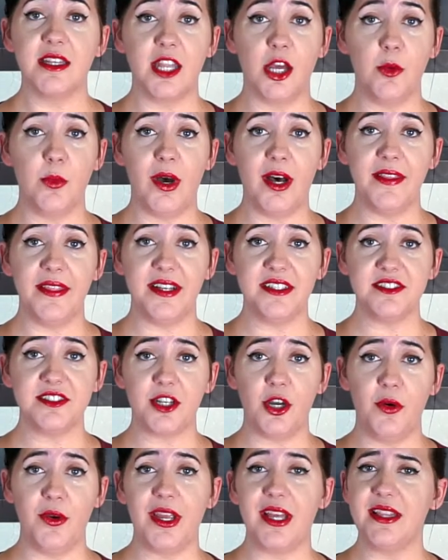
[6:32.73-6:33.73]
Now while
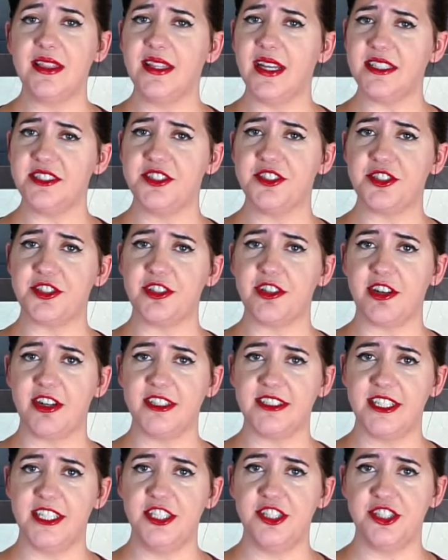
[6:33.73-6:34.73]
that's going, let's turn
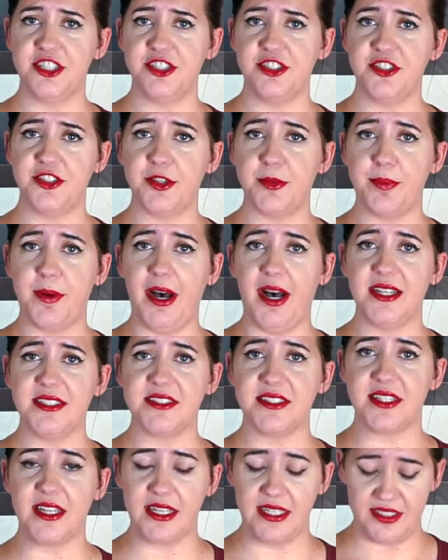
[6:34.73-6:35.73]
our attention to the
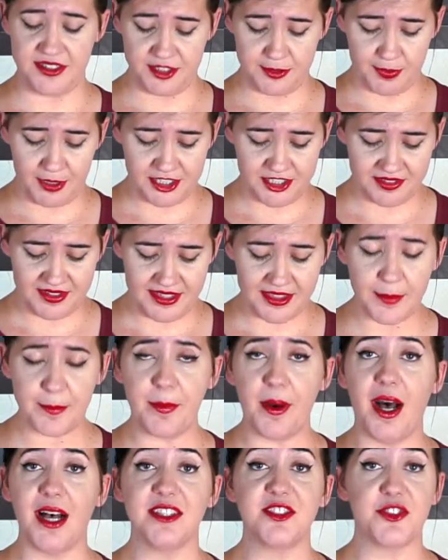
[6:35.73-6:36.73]
pasta, and especially the
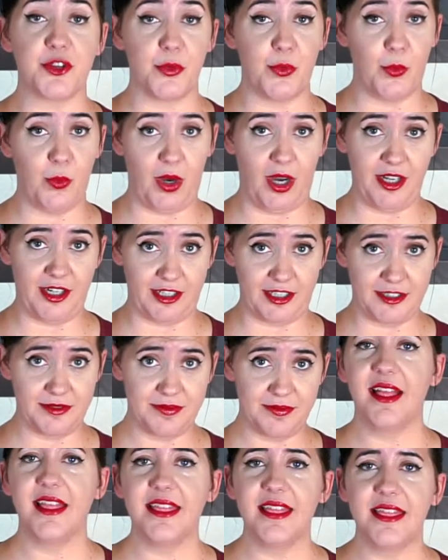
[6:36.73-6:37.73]
pasta water.